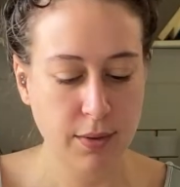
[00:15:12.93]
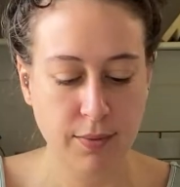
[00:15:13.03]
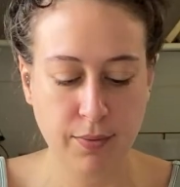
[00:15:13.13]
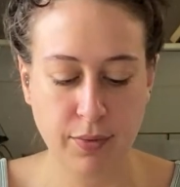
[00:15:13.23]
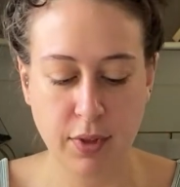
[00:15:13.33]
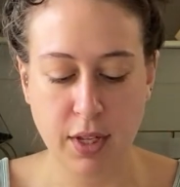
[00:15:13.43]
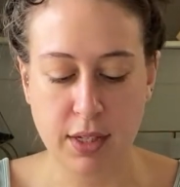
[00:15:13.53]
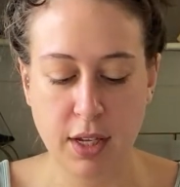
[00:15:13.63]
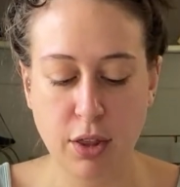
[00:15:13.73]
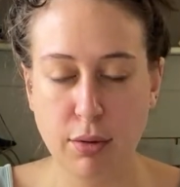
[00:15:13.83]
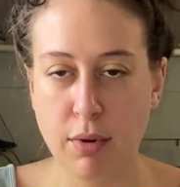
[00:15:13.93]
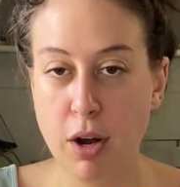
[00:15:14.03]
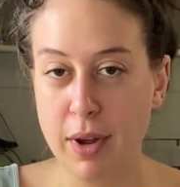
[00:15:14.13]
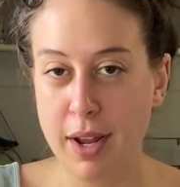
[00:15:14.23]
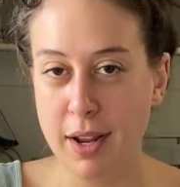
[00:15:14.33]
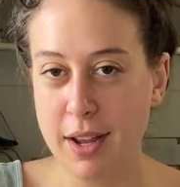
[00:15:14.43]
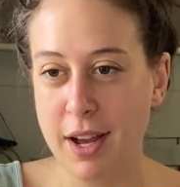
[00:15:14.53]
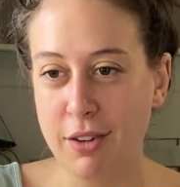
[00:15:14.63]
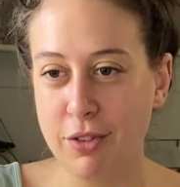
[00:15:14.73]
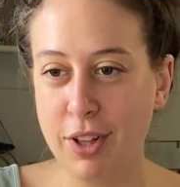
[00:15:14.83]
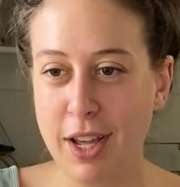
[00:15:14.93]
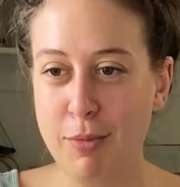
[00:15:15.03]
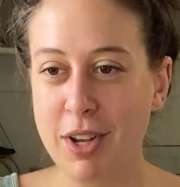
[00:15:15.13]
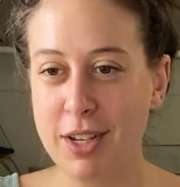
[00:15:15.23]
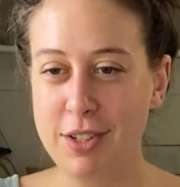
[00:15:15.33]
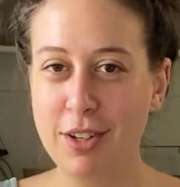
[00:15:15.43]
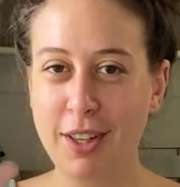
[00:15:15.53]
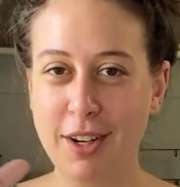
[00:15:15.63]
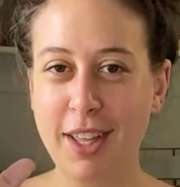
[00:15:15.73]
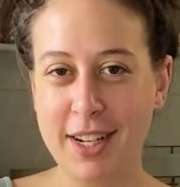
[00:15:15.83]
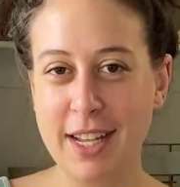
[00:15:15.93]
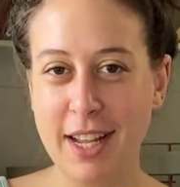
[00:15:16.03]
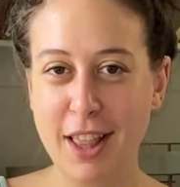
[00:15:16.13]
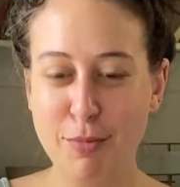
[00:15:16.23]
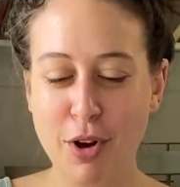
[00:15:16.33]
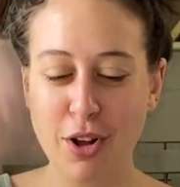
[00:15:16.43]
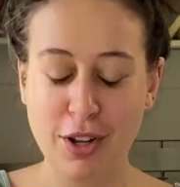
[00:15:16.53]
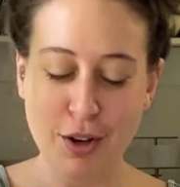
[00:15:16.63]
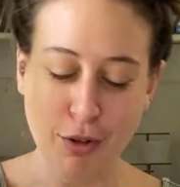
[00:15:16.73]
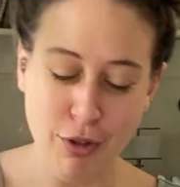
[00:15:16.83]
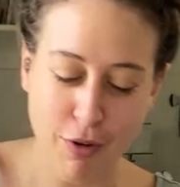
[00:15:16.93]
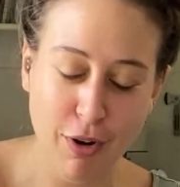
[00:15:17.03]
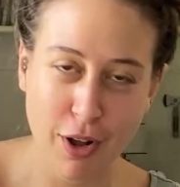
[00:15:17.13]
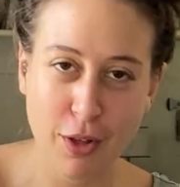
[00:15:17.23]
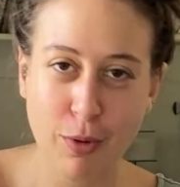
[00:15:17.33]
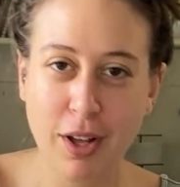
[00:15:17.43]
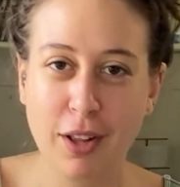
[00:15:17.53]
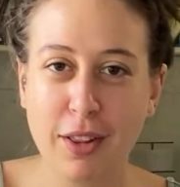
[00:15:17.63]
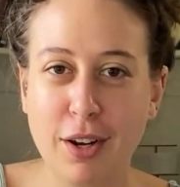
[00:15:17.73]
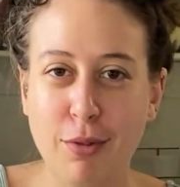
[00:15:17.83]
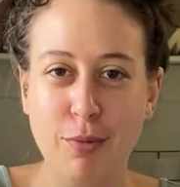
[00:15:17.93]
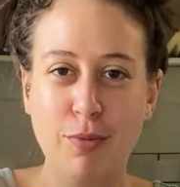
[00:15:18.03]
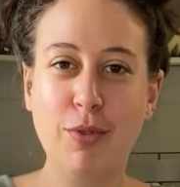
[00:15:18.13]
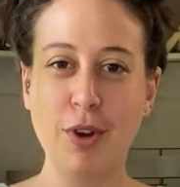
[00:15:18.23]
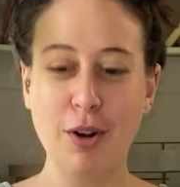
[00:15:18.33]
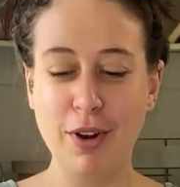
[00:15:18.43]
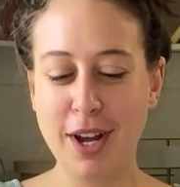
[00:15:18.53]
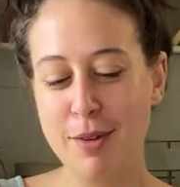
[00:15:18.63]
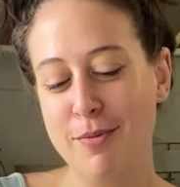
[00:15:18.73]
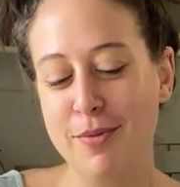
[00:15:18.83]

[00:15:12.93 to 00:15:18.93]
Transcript: And they say throwing out of clay because you're literally like taking the ball and you throw it on the wheel and you throw it up.